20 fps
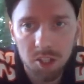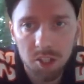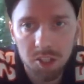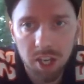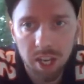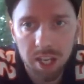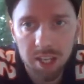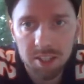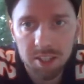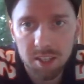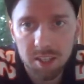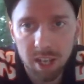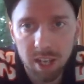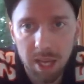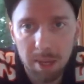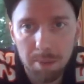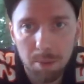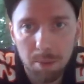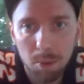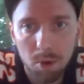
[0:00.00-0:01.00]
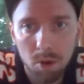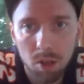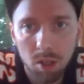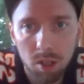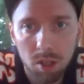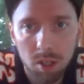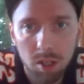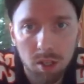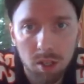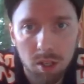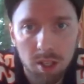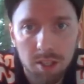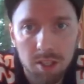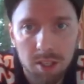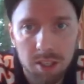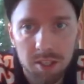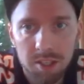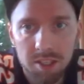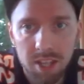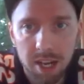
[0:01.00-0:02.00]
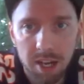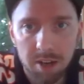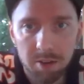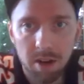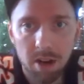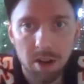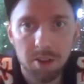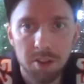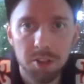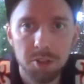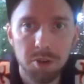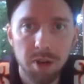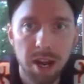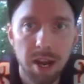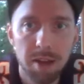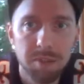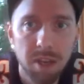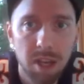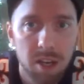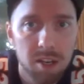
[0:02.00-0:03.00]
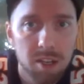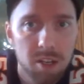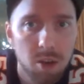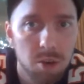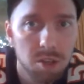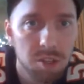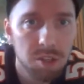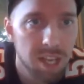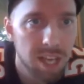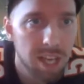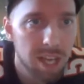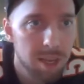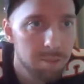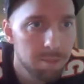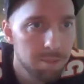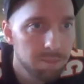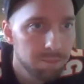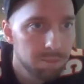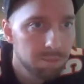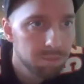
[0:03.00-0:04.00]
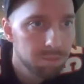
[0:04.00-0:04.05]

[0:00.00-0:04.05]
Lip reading: Chase Claypool in the second round of the draft out of Notre Dame,